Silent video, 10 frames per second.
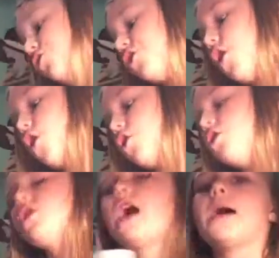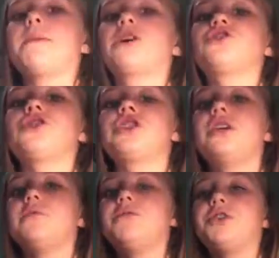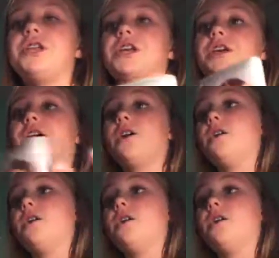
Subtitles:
doll. I'm actually pretty